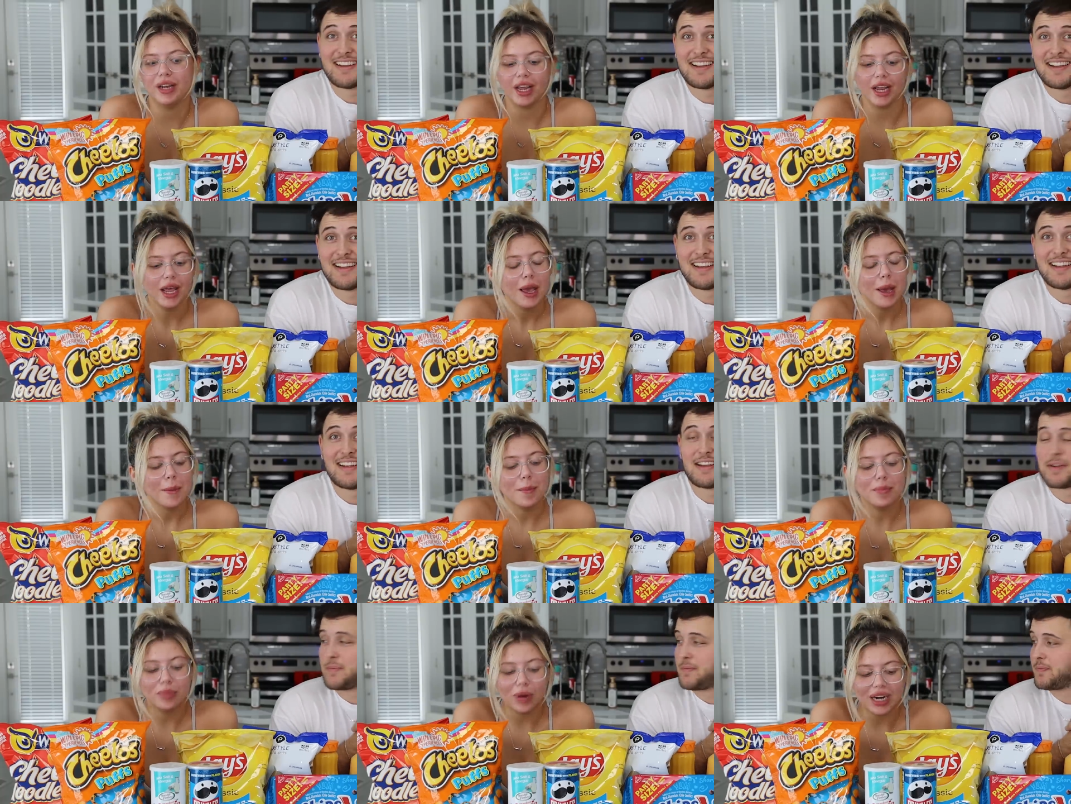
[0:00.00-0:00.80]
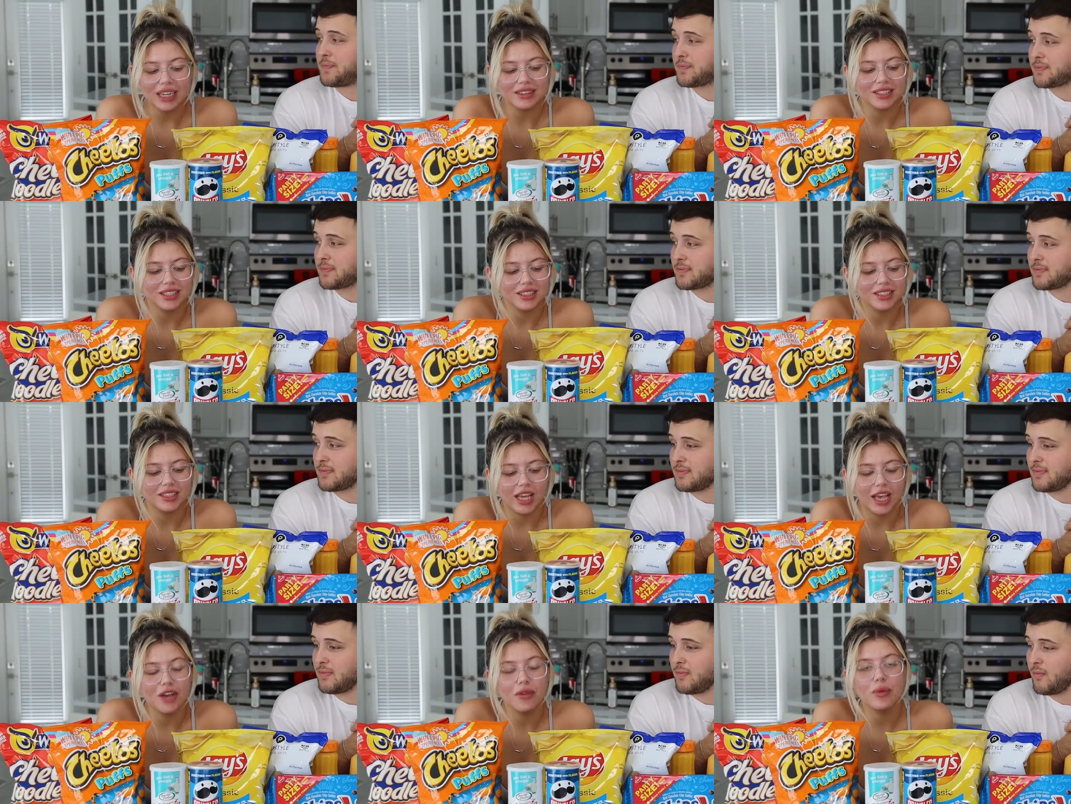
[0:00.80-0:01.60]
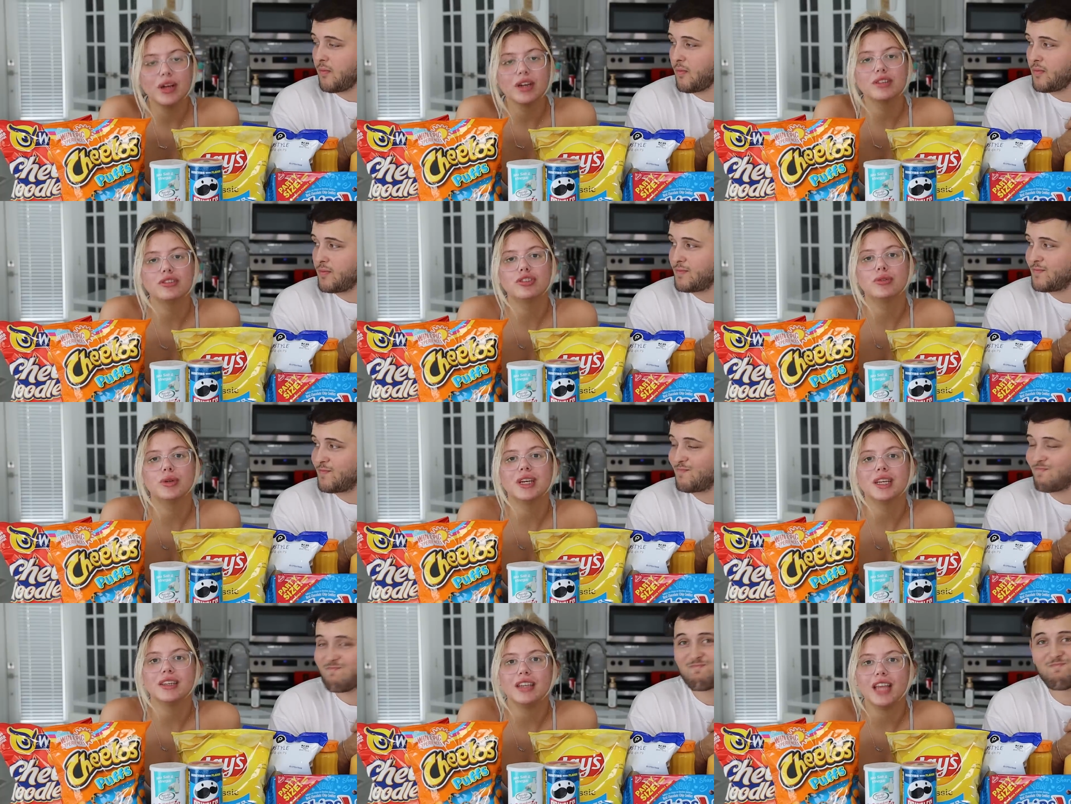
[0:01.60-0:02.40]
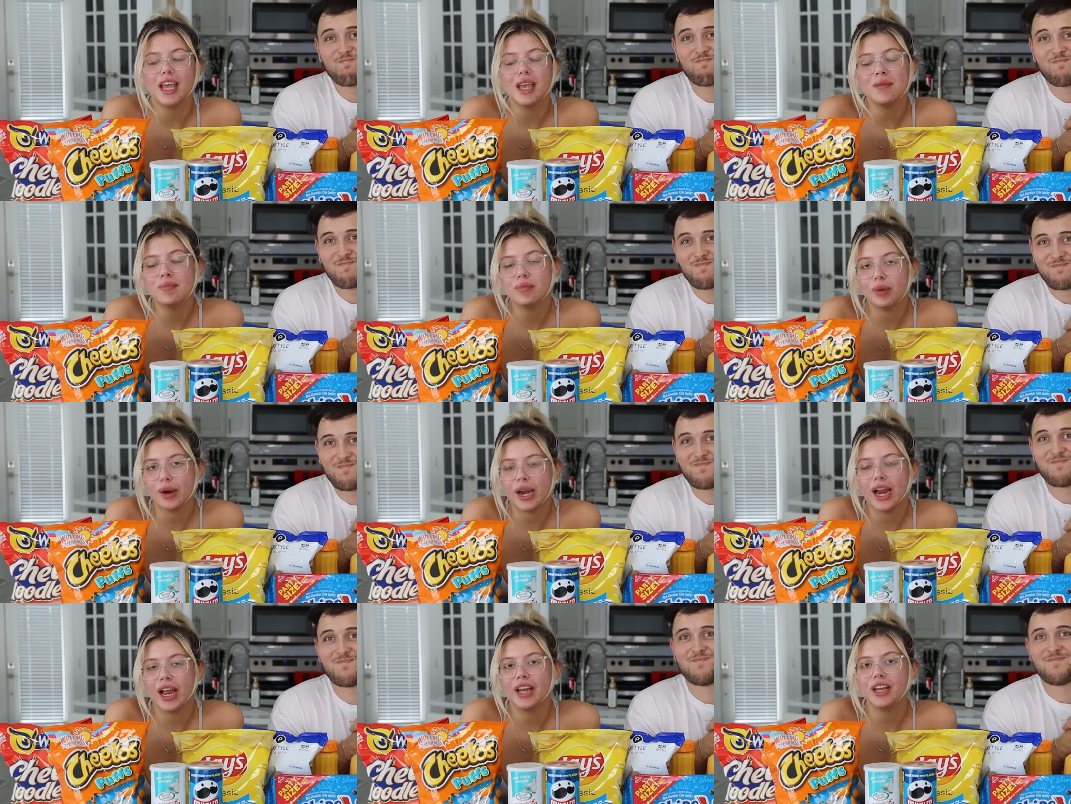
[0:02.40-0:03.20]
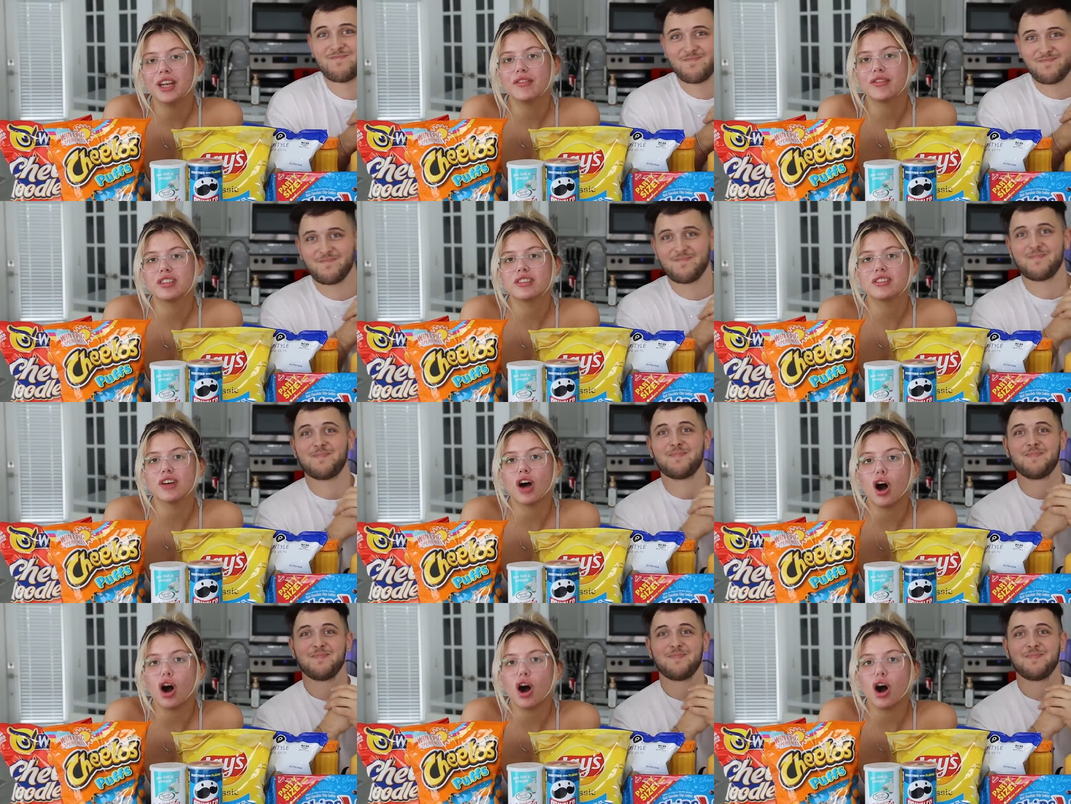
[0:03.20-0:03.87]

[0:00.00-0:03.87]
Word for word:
Speaker 1: minute. But today we are doing name brand versus